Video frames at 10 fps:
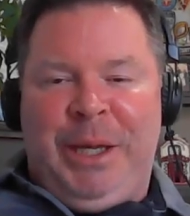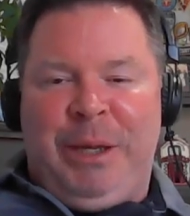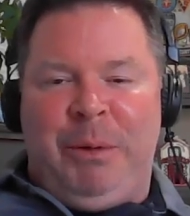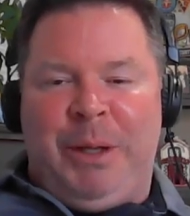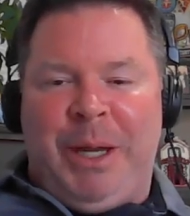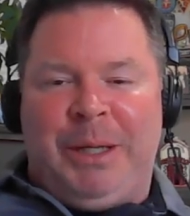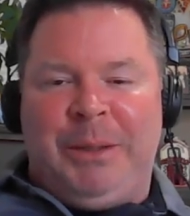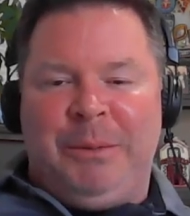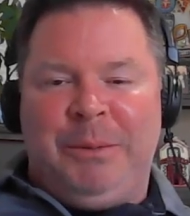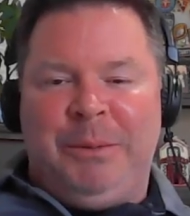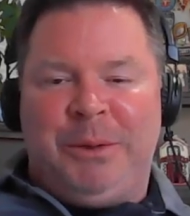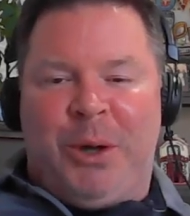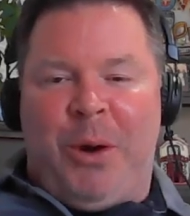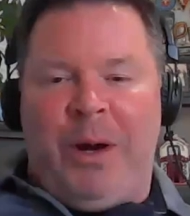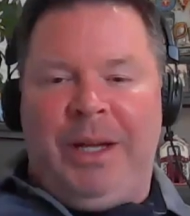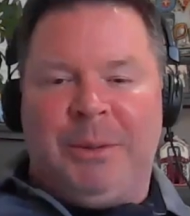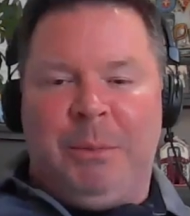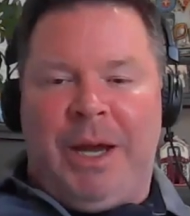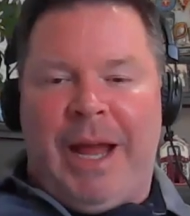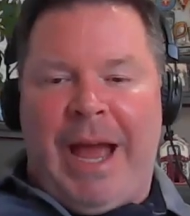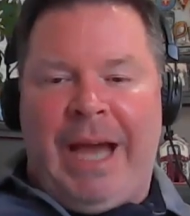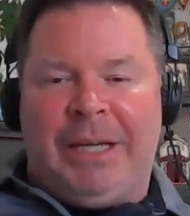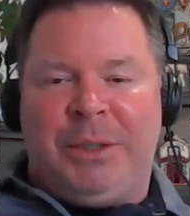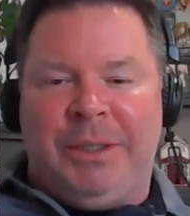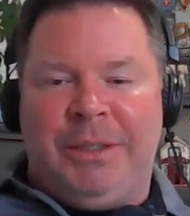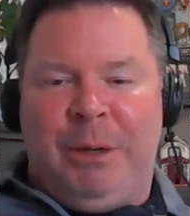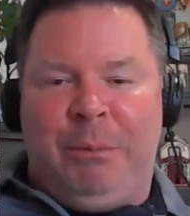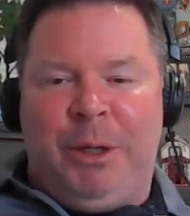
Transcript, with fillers: It'd be like in starring in some kind of action